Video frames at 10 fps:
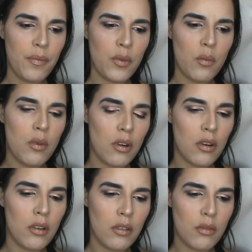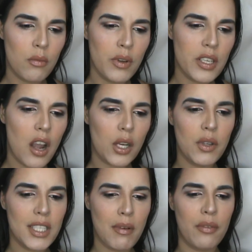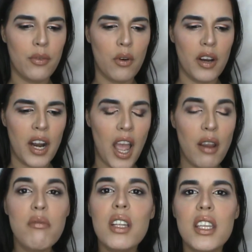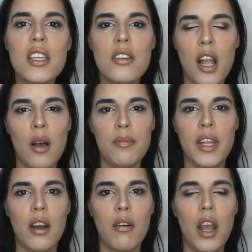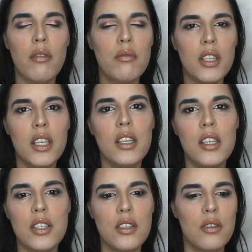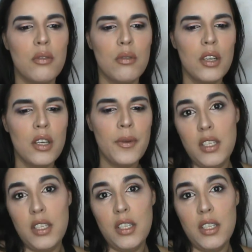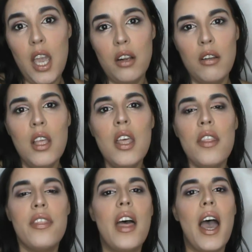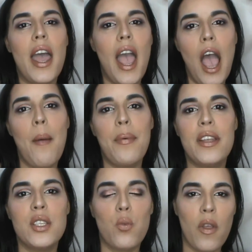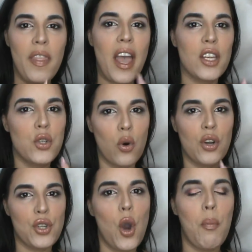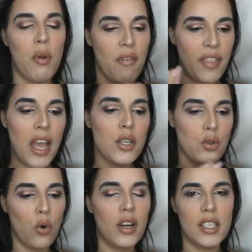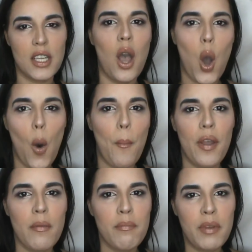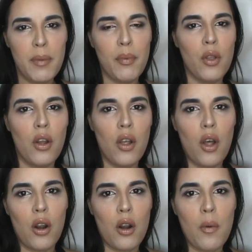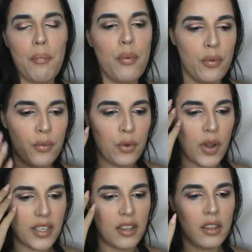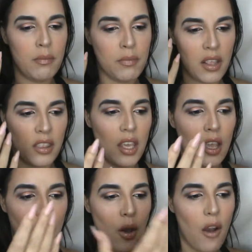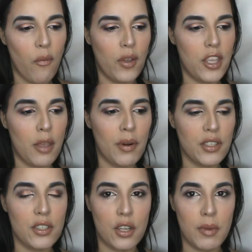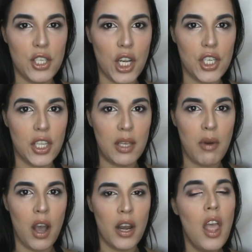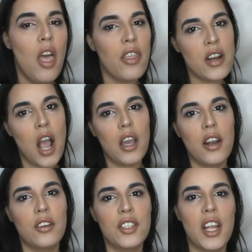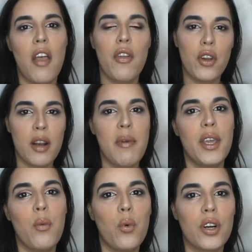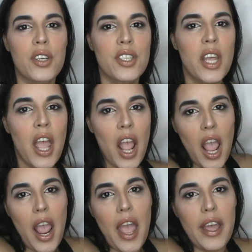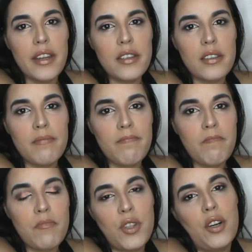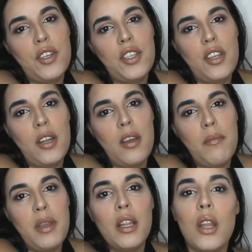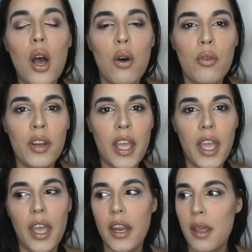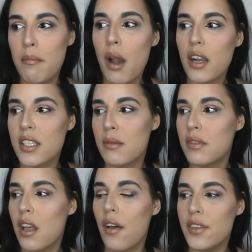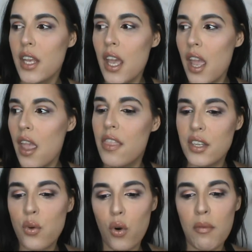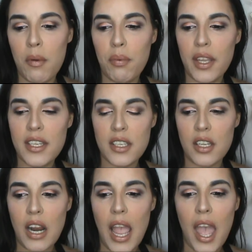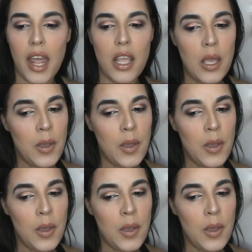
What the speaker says: Well, we talked once about before, and I really need your help now. I really need you. I'm suicidal. That happens when that door is open. If that door is not open, people are quick to think of what the other person is going to be judging them on. They're not going to understand. They're going to make it worse, and they're just going to be alone and inbox themselves in this horrible place in their head,